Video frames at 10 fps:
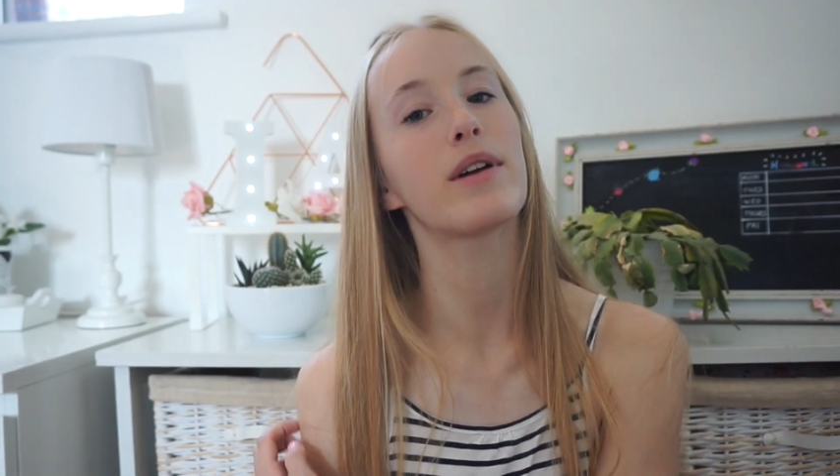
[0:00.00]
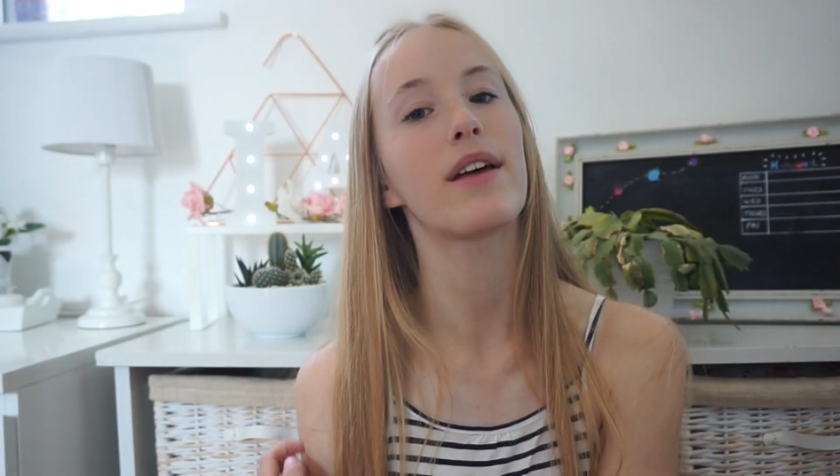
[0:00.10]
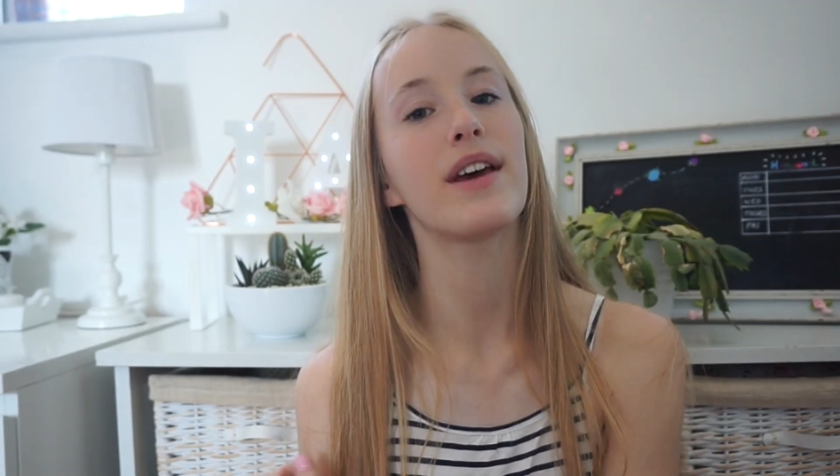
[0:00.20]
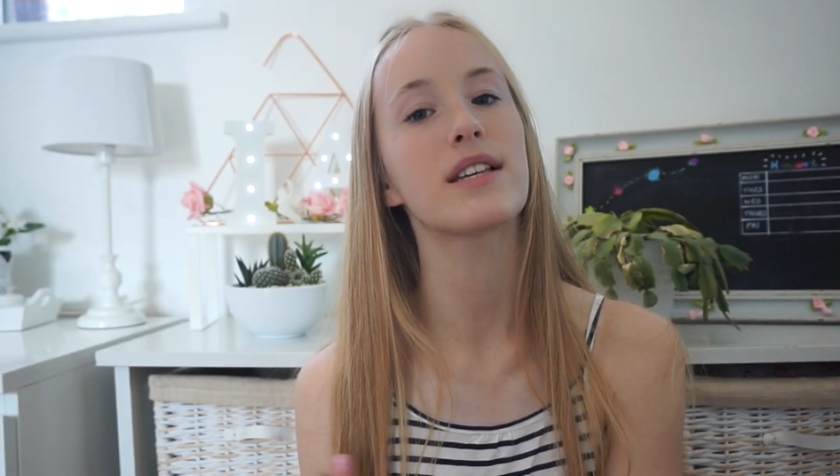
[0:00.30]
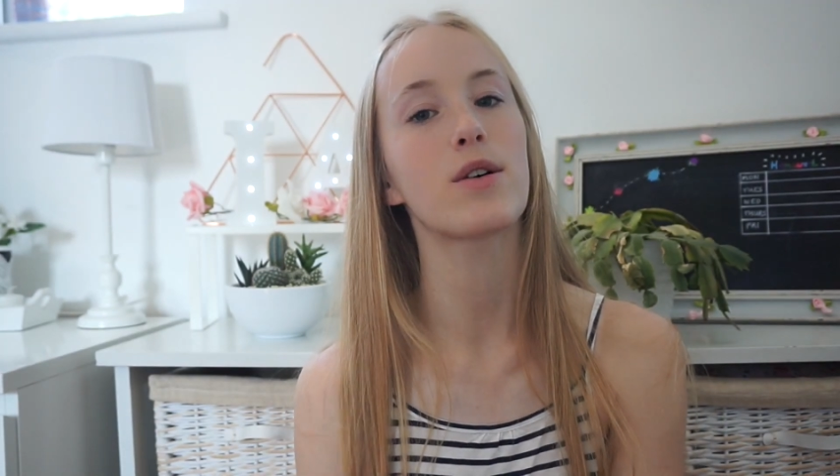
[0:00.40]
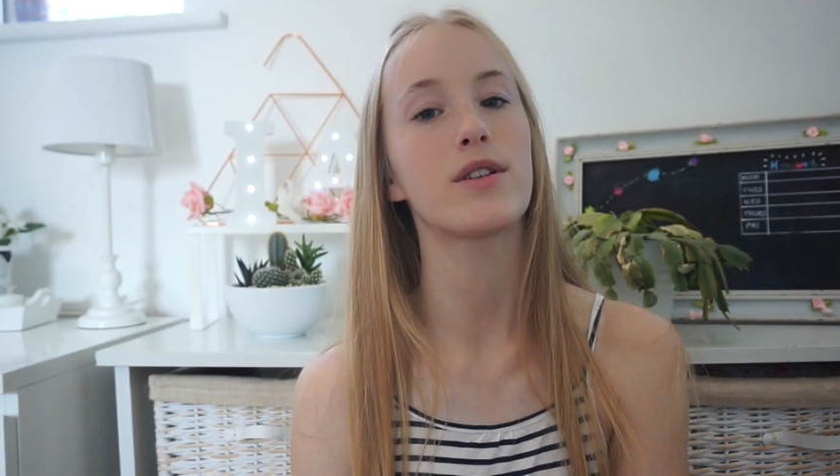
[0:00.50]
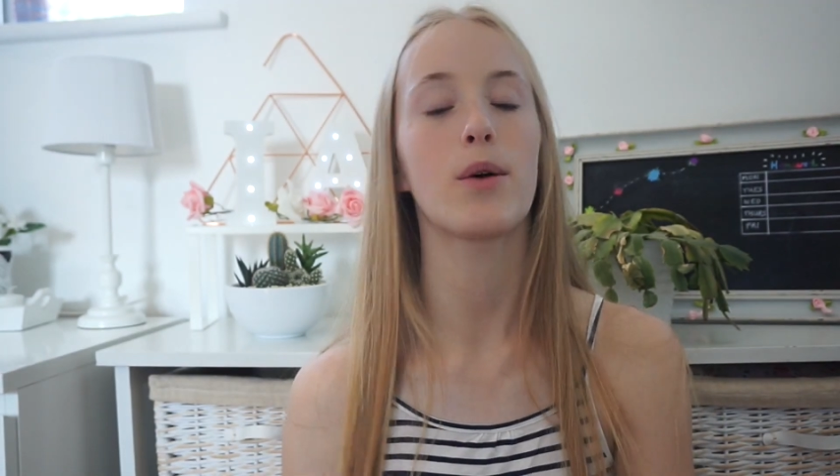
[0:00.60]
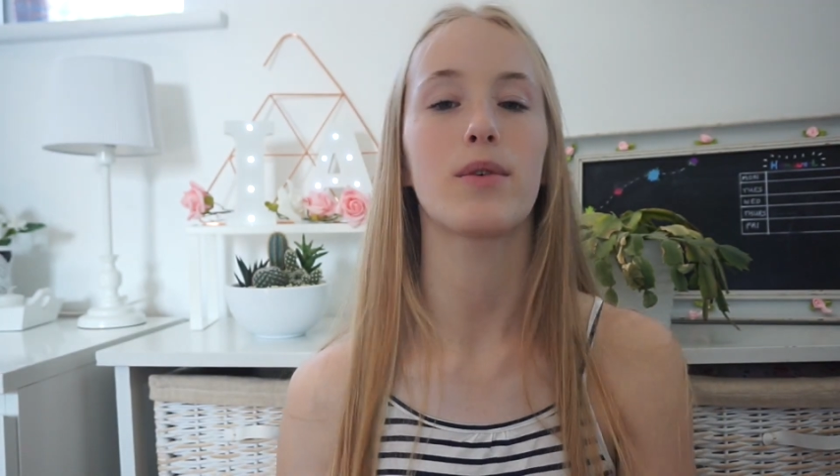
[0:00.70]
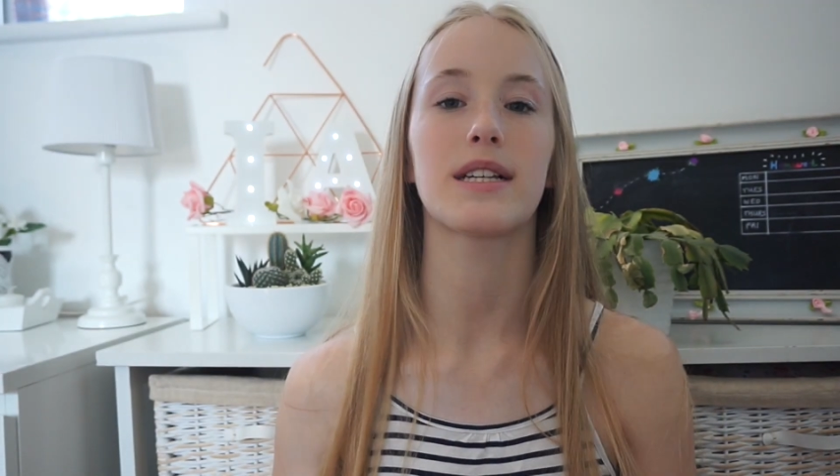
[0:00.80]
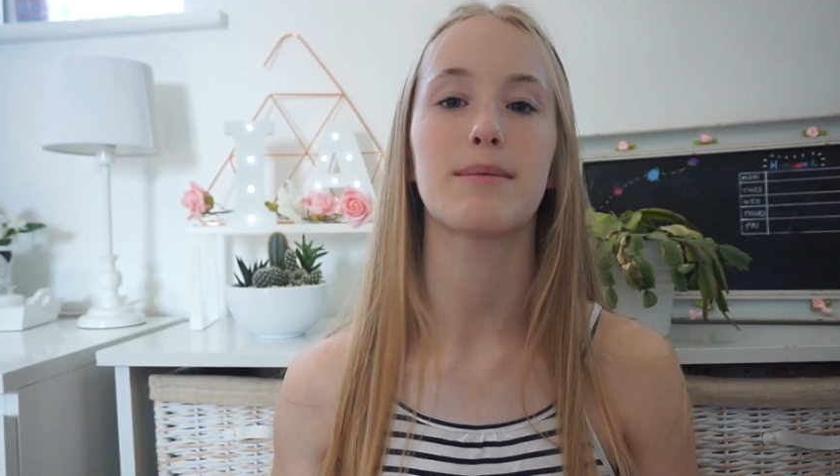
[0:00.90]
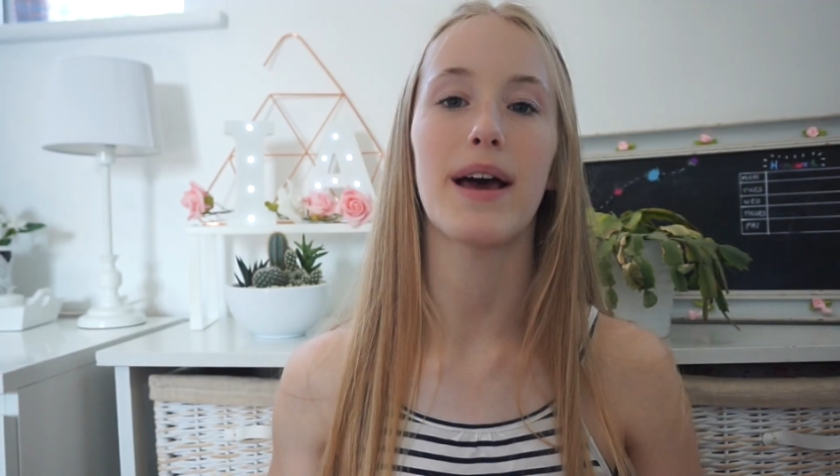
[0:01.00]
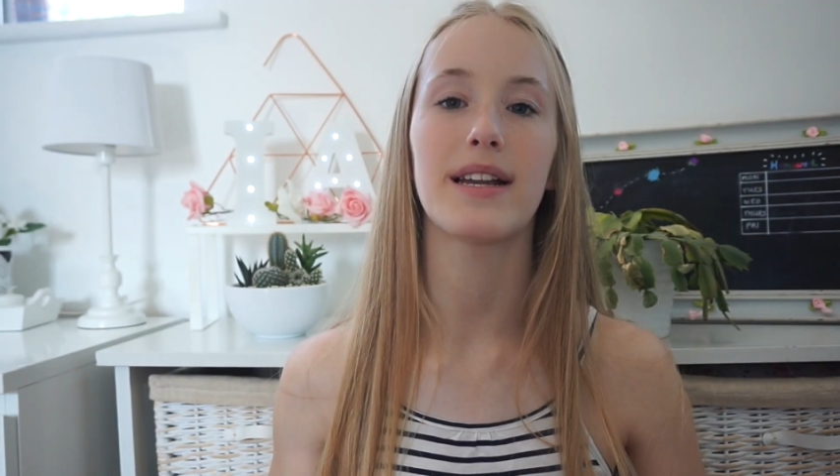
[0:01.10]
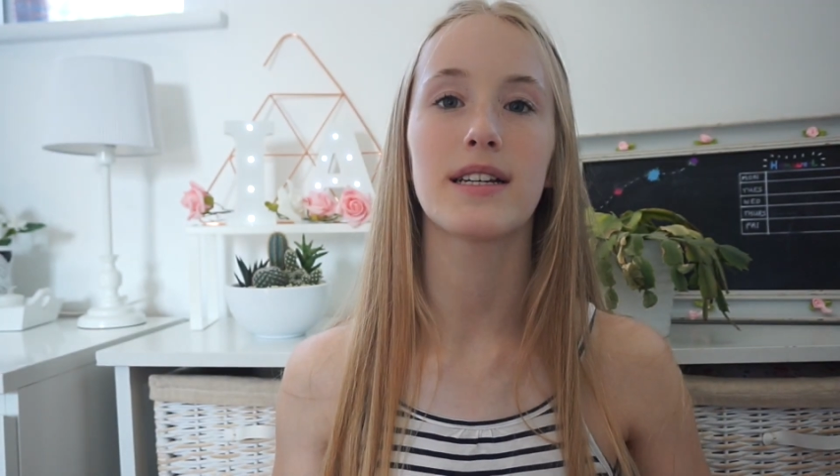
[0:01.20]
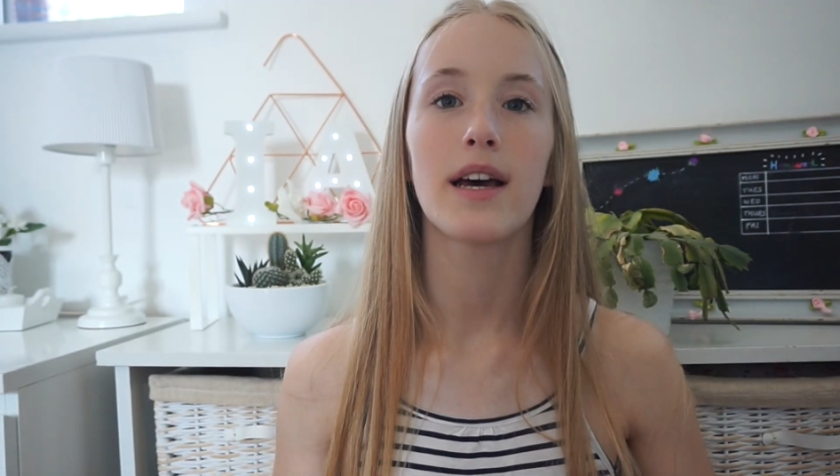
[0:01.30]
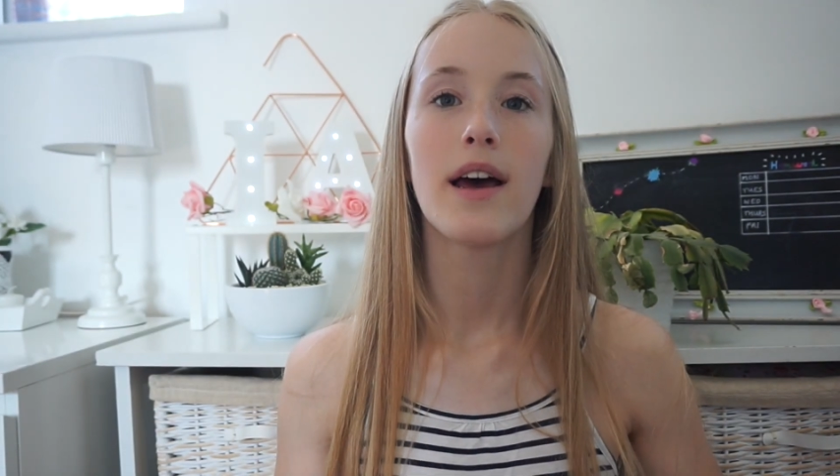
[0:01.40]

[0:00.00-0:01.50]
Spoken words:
like this or don't want to spend